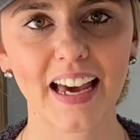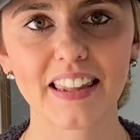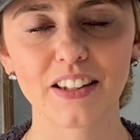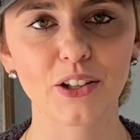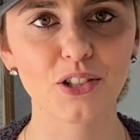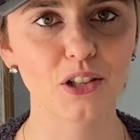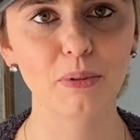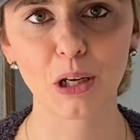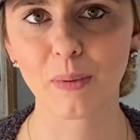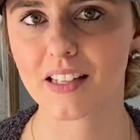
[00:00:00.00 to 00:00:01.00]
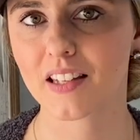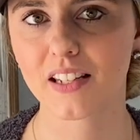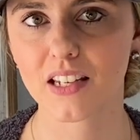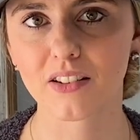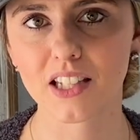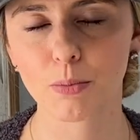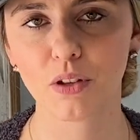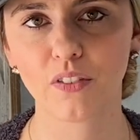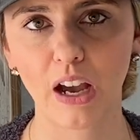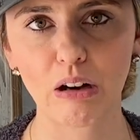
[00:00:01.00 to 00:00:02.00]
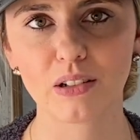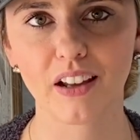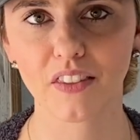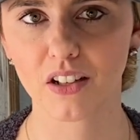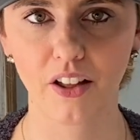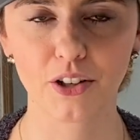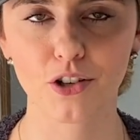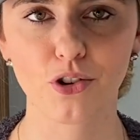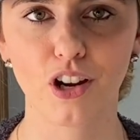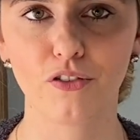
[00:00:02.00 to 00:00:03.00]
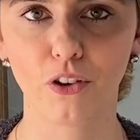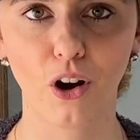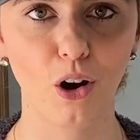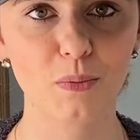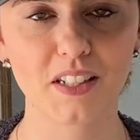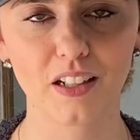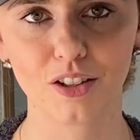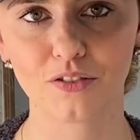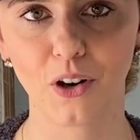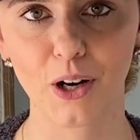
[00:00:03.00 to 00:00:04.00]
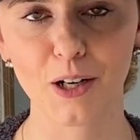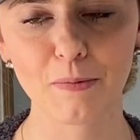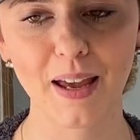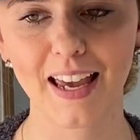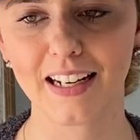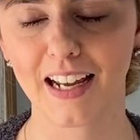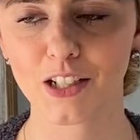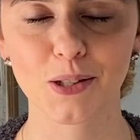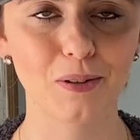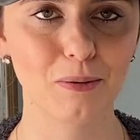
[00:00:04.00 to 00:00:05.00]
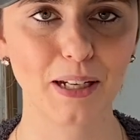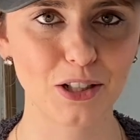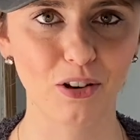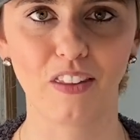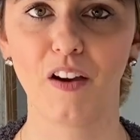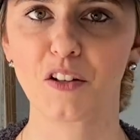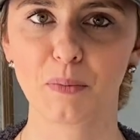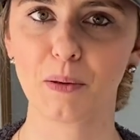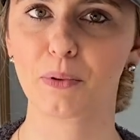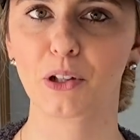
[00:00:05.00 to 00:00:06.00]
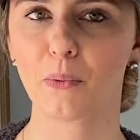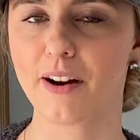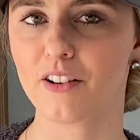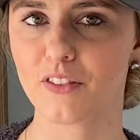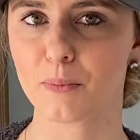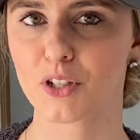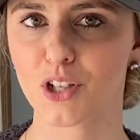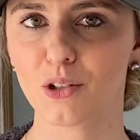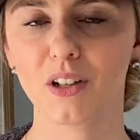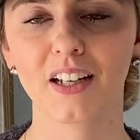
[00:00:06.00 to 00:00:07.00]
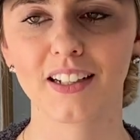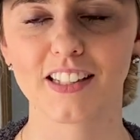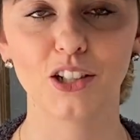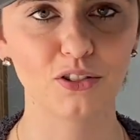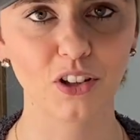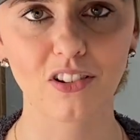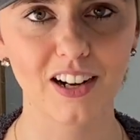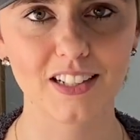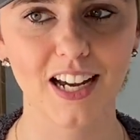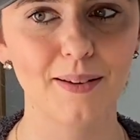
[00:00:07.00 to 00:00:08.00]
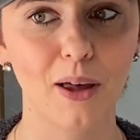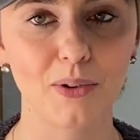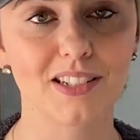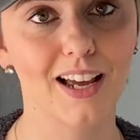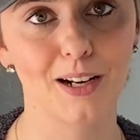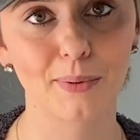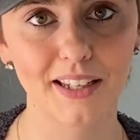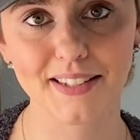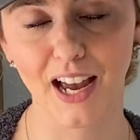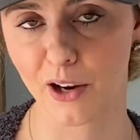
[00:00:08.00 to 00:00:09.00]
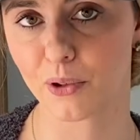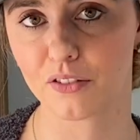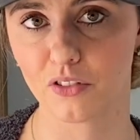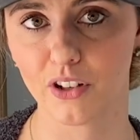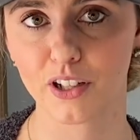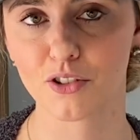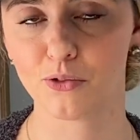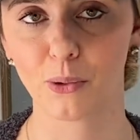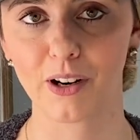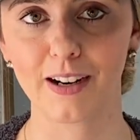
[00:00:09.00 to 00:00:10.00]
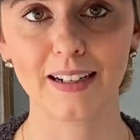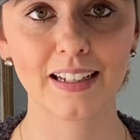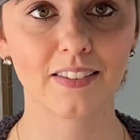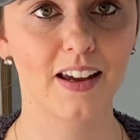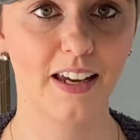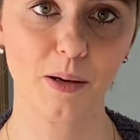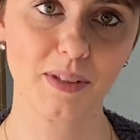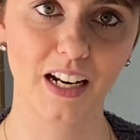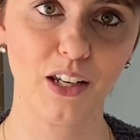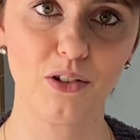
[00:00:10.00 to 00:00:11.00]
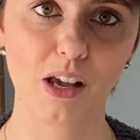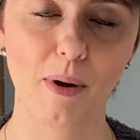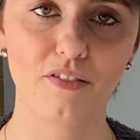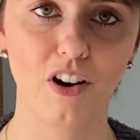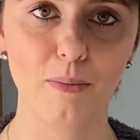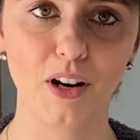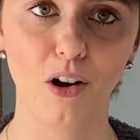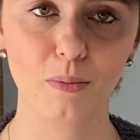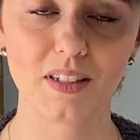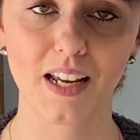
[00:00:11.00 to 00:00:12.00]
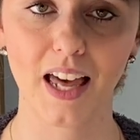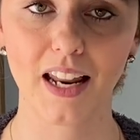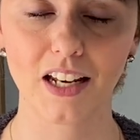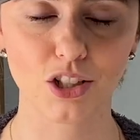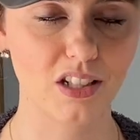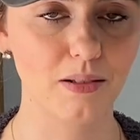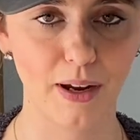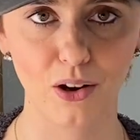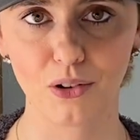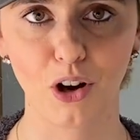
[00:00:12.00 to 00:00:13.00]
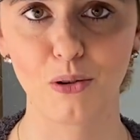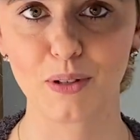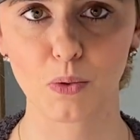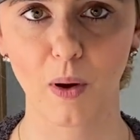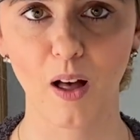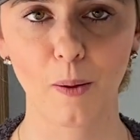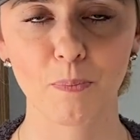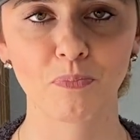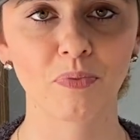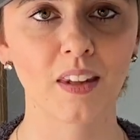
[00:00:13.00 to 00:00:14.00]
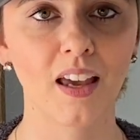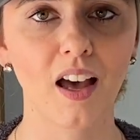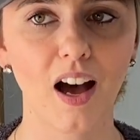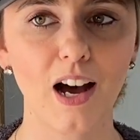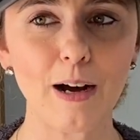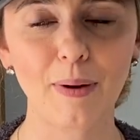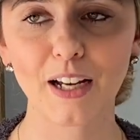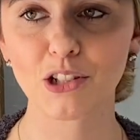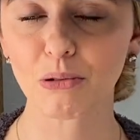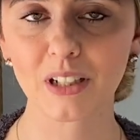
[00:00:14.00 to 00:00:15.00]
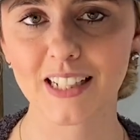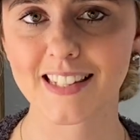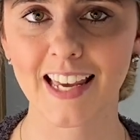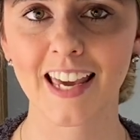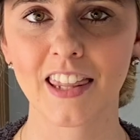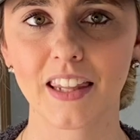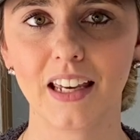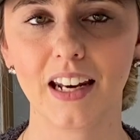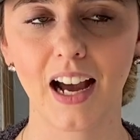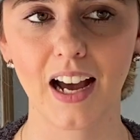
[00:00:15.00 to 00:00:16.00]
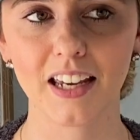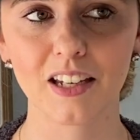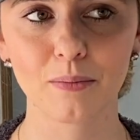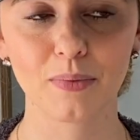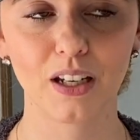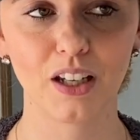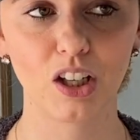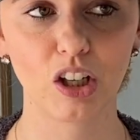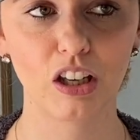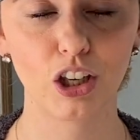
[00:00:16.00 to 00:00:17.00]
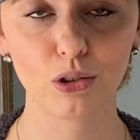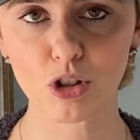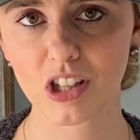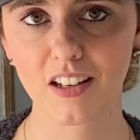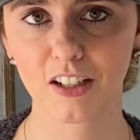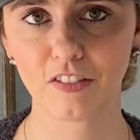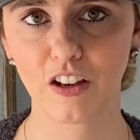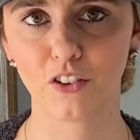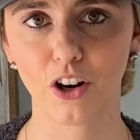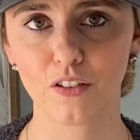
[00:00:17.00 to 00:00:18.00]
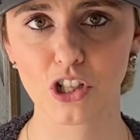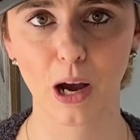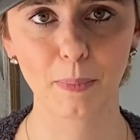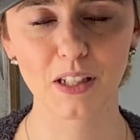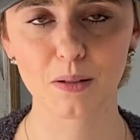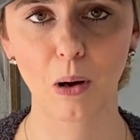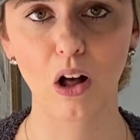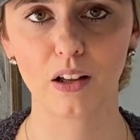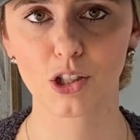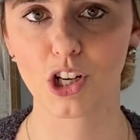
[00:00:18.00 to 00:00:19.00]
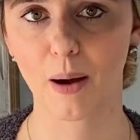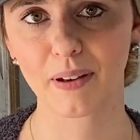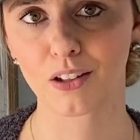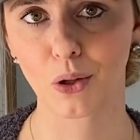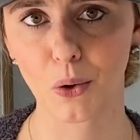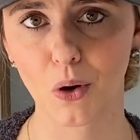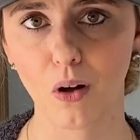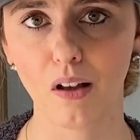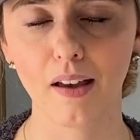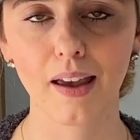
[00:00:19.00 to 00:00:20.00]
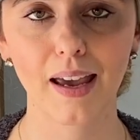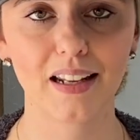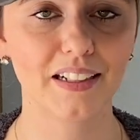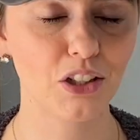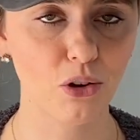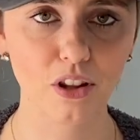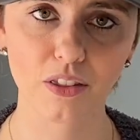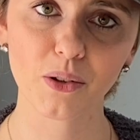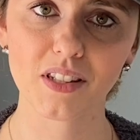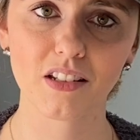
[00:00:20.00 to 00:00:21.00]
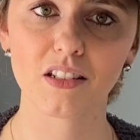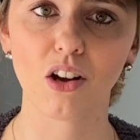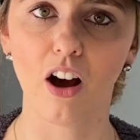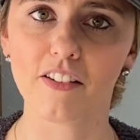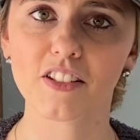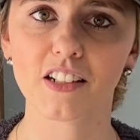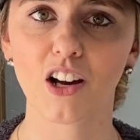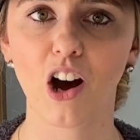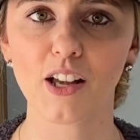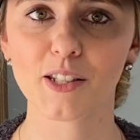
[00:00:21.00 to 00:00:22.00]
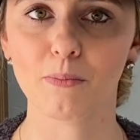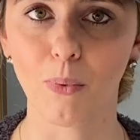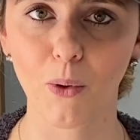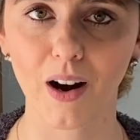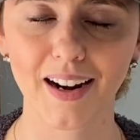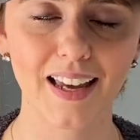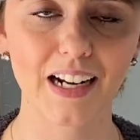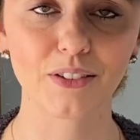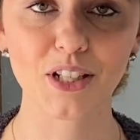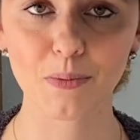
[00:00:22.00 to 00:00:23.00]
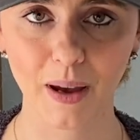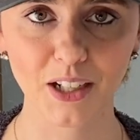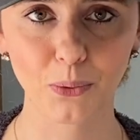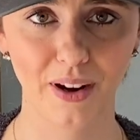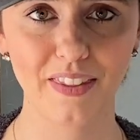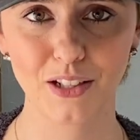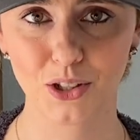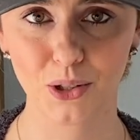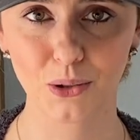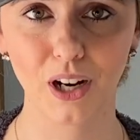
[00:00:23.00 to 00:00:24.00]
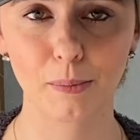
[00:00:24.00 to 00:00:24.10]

I think there are so many amazing deals to be found at the Dollar Tree for a homestead and a farm, and I just want to make sure that other people are aware of them too, because I know for a long time that was not a place I would have looked for the items that I use on my farm and homestead and just in my own home as well. I do want to say that I am hugely in favor of shopping small and shopping local. And I know that those things often cost more, and I respect why they do.